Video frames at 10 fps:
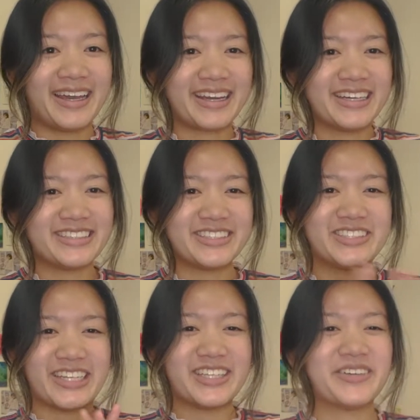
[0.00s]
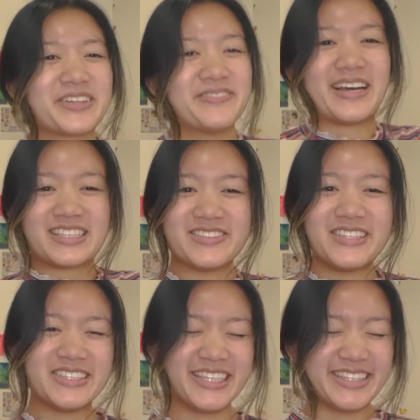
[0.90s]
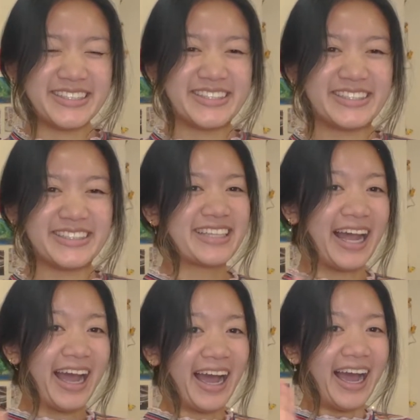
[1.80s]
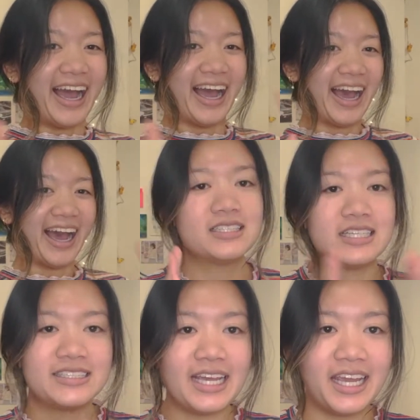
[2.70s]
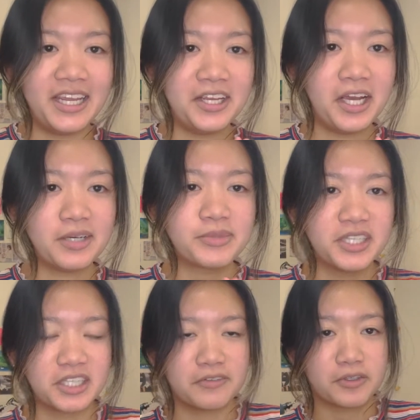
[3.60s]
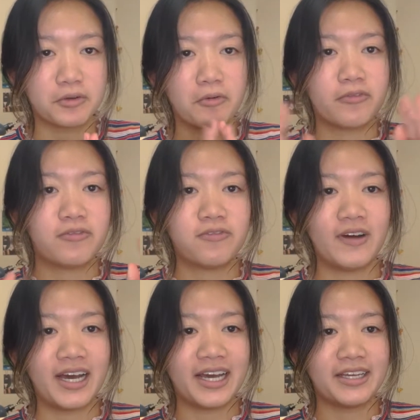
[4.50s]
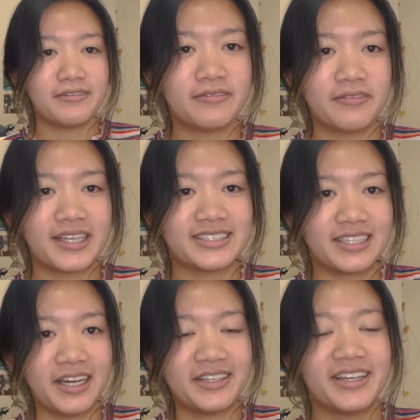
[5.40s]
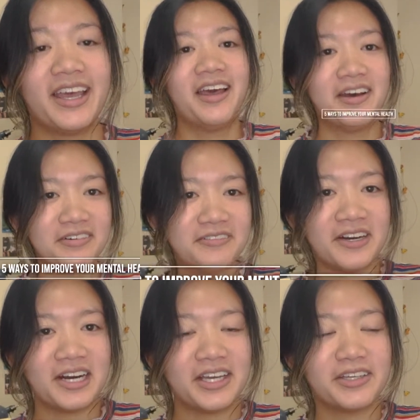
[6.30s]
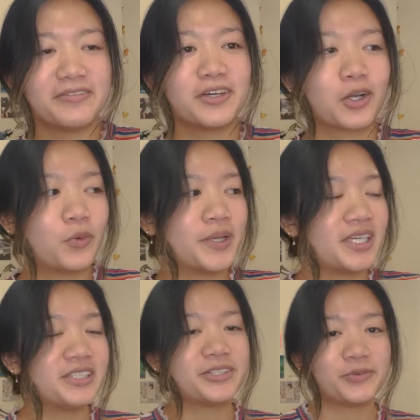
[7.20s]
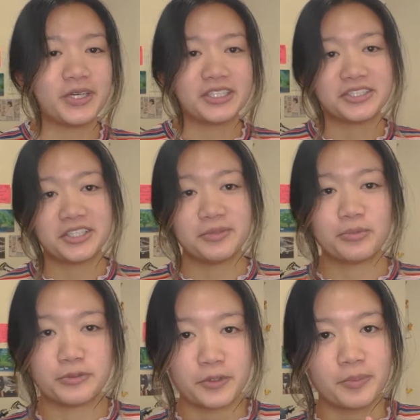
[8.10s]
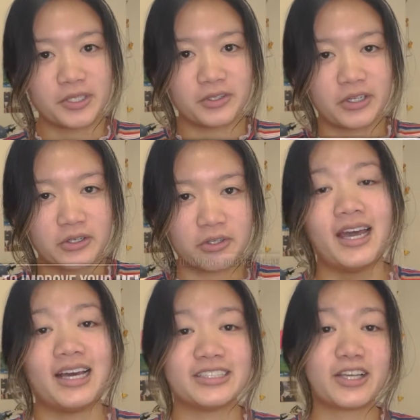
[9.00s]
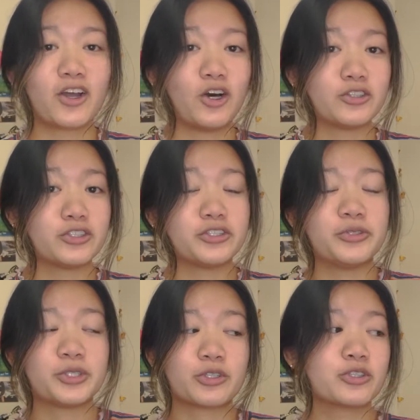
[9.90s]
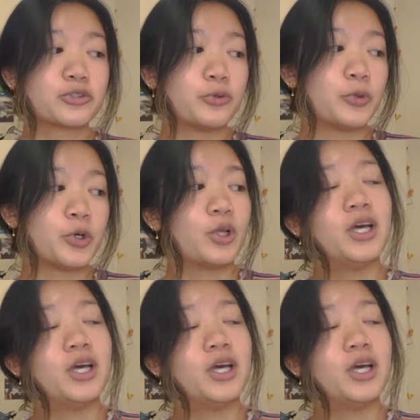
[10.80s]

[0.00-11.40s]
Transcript: guys, it's Jennie, welcome back to my channel. Today, I'm gonna give you five, less 10, five quick and easy ways to improve your mental health as a college student during school,